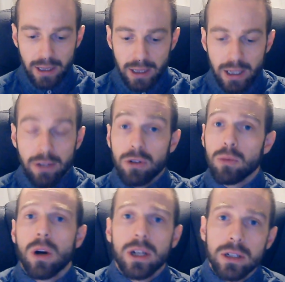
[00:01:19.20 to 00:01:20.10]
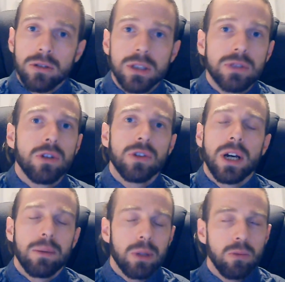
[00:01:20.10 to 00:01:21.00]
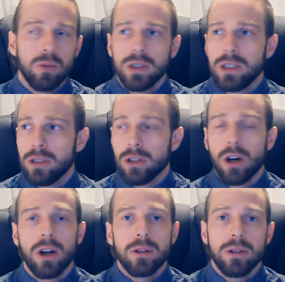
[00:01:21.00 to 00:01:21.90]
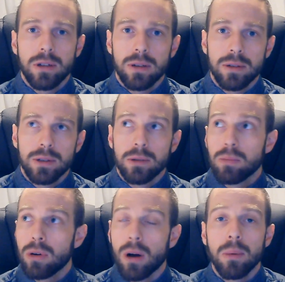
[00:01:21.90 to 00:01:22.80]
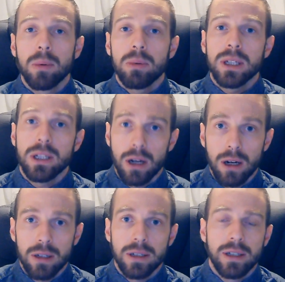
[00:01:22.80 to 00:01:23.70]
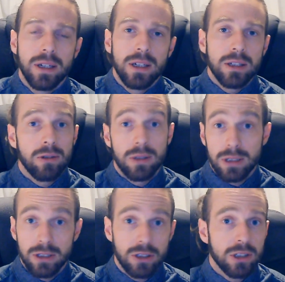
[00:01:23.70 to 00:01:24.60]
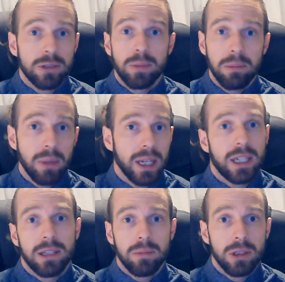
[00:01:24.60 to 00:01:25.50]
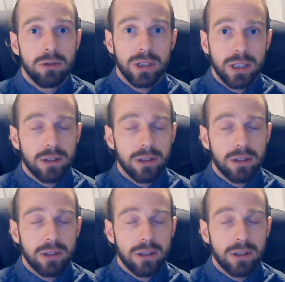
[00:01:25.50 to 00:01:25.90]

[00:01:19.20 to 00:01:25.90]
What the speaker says: if you want to do this full-time, you're probably not going to just be making music.